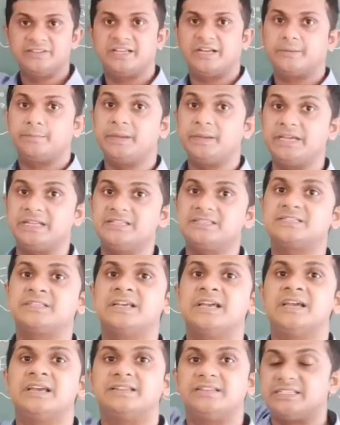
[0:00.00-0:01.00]
That means
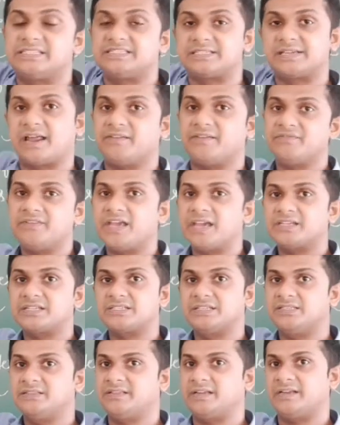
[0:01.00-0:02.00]
these
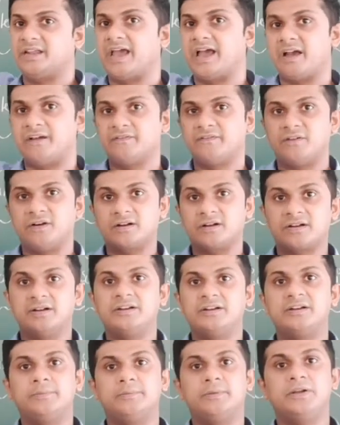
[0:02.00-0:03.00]
transactions that have
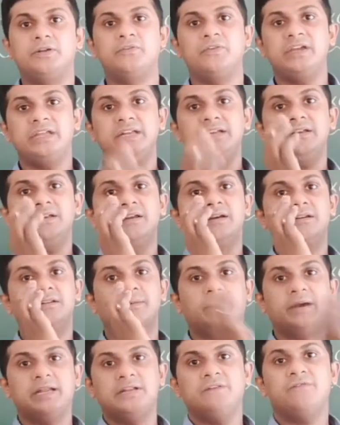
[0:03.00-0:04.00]
occurred between the
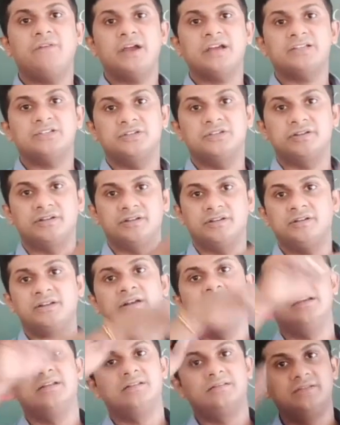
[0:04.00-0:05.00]
manufacturer,
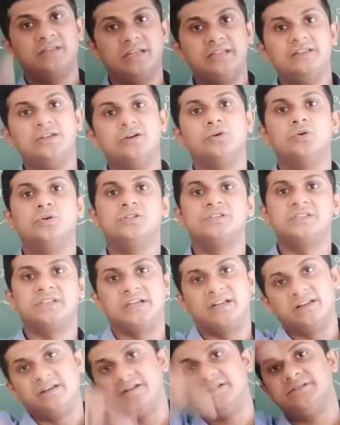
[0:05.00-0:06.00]
then the
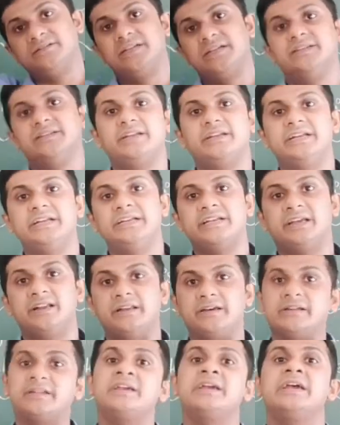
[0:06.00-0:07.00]
wholesaler, then the
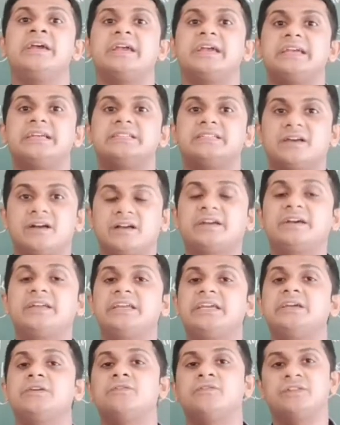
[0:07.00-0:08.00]
retailer is
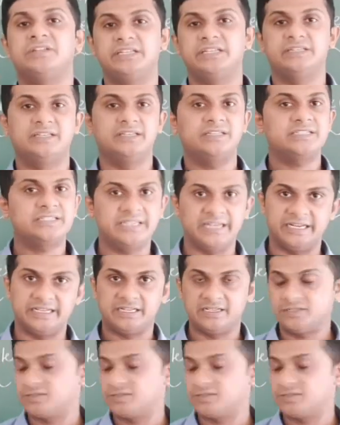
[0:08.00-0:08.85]
occurring within the state.